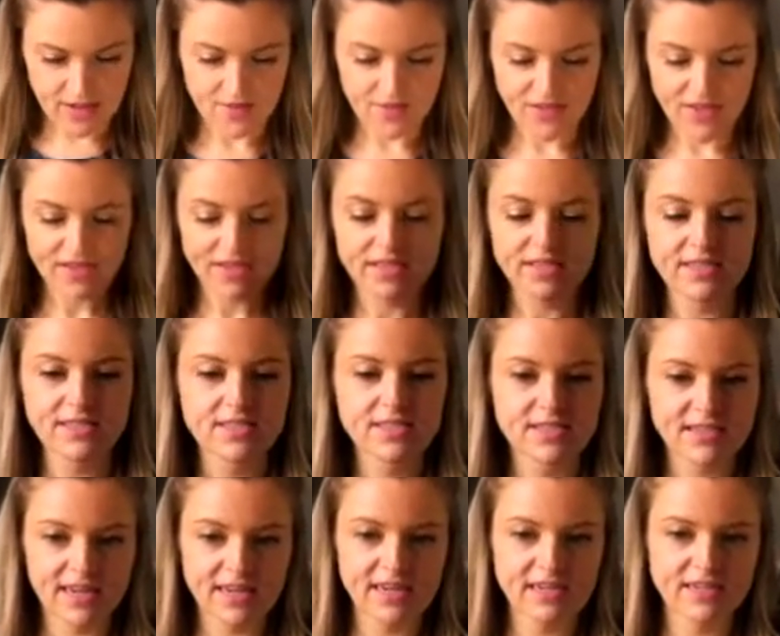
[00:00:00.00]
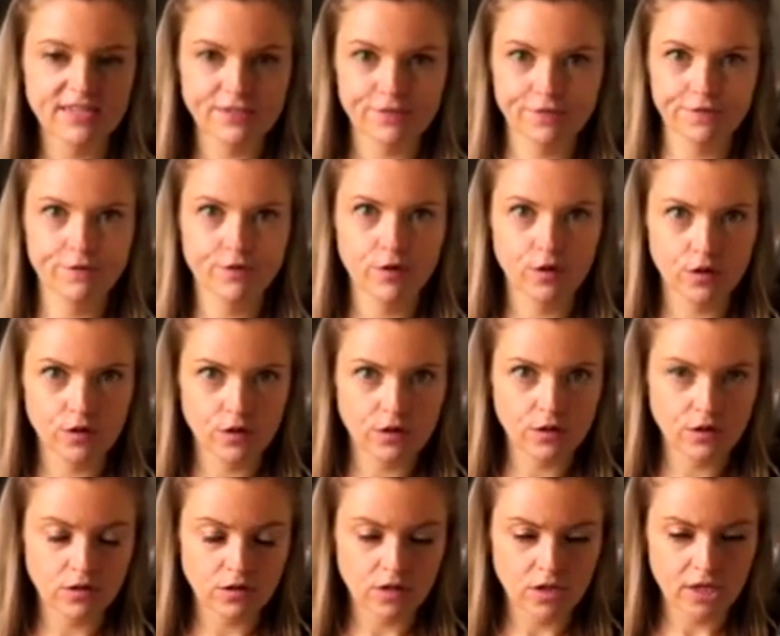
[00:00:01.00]
this is a size
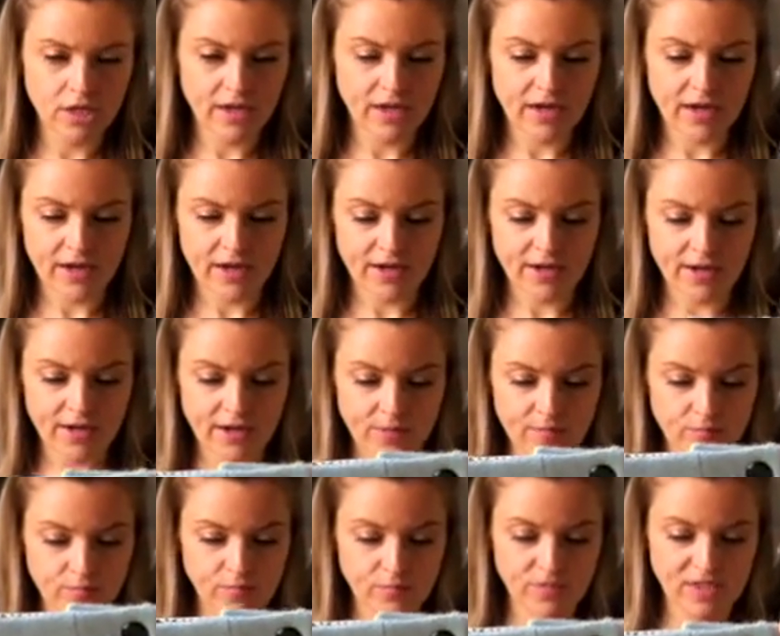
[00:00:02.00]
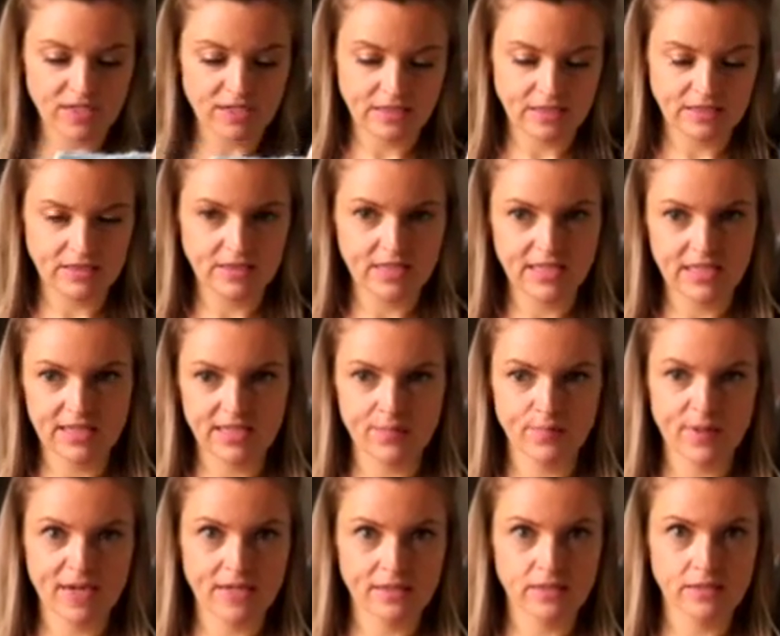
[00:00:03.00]
4 in Tilly
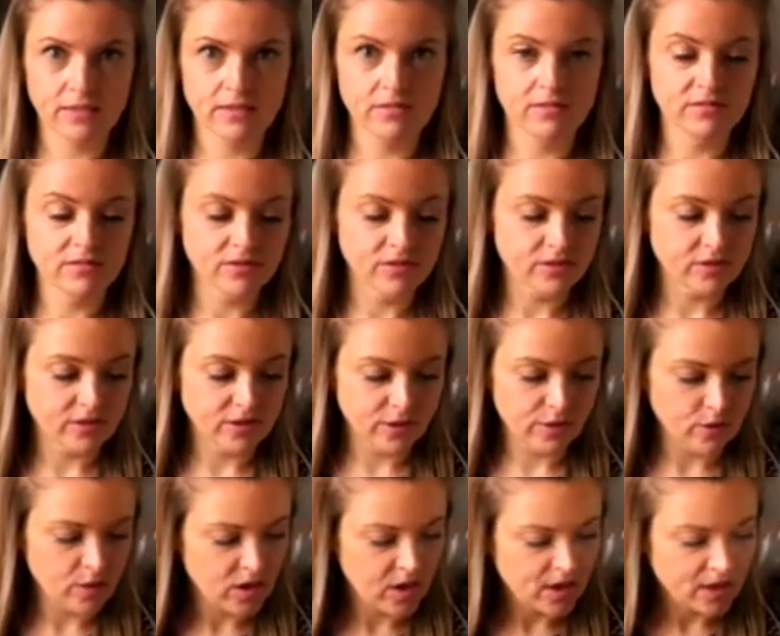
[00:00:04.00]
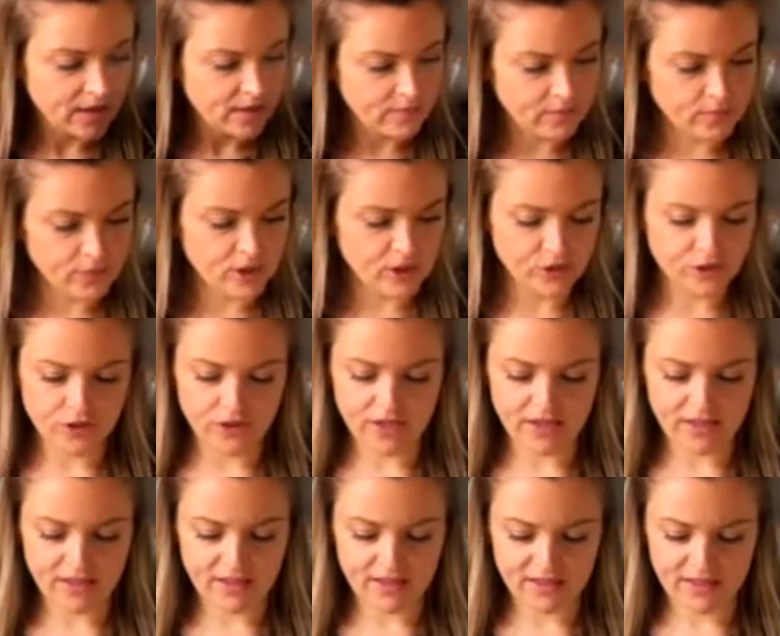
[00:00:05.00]
patterns, so I'm not sure. I
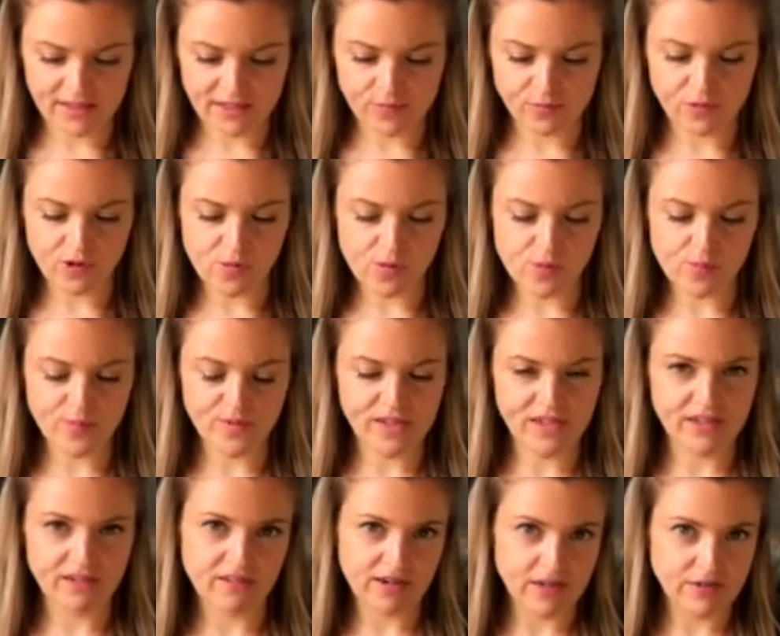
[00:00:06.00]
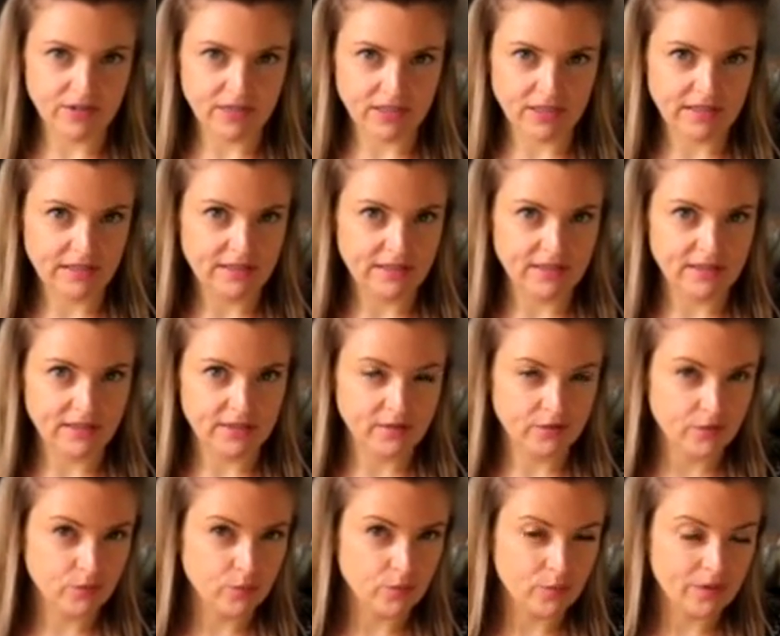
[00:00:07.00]
think that's probably around a size
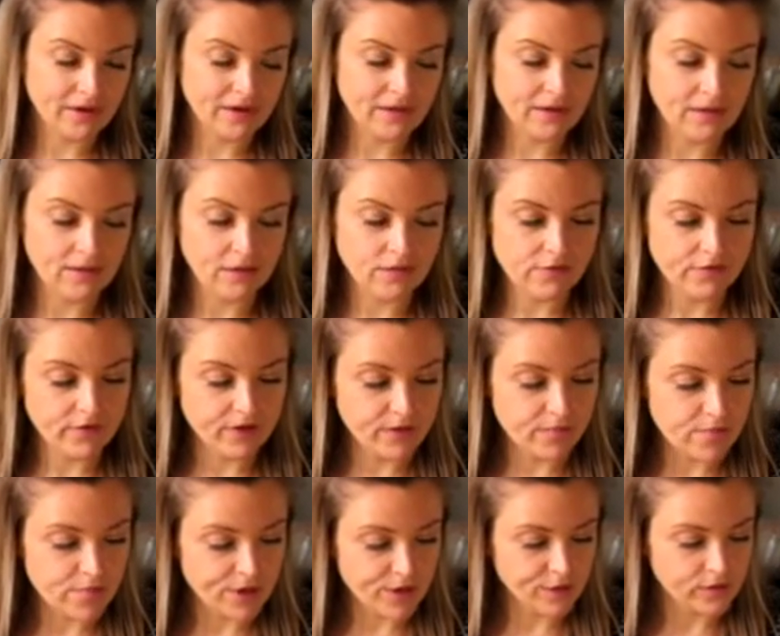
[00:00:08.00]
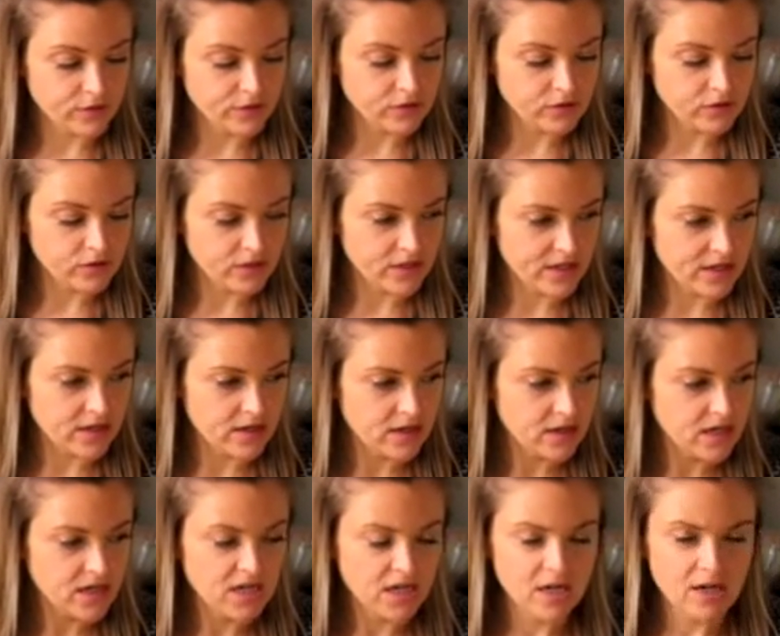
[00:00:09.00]
12 in most other
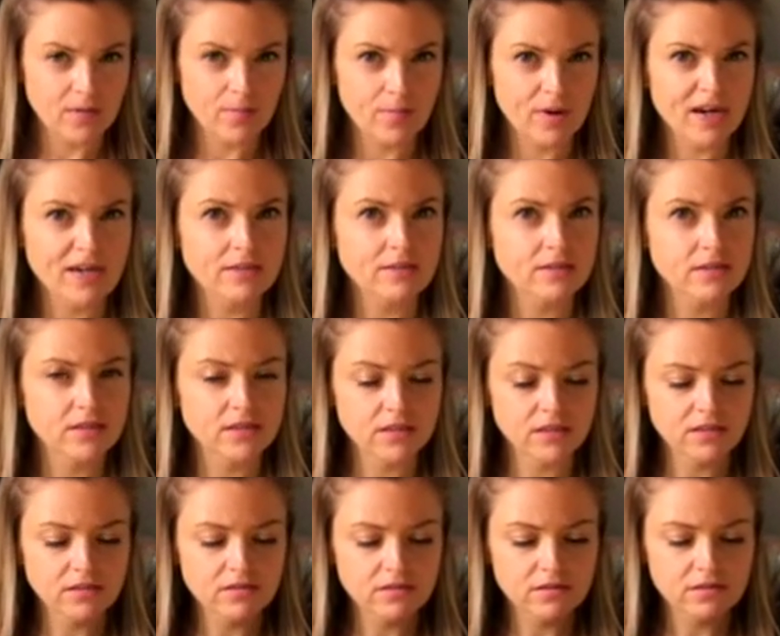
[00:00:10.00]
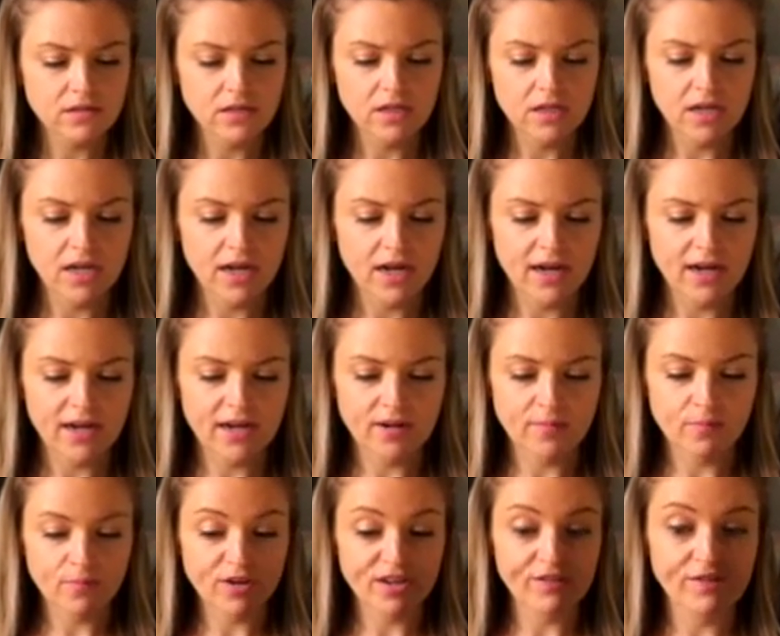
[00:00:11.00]
patterns,
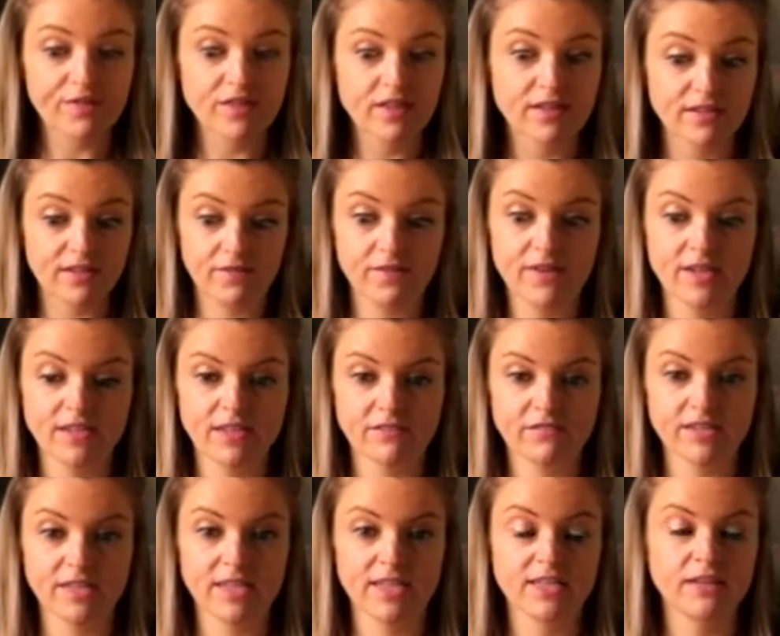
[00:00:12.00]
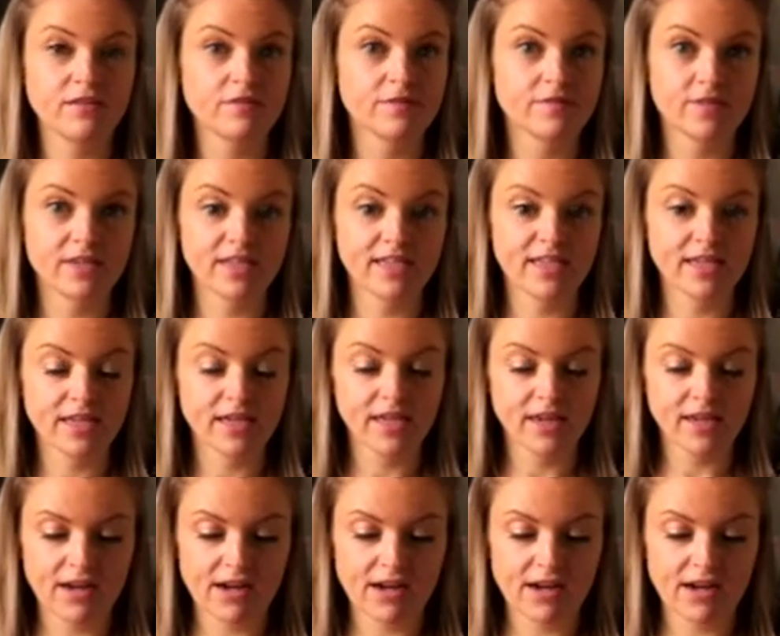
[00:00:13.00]
but it fits really lovely.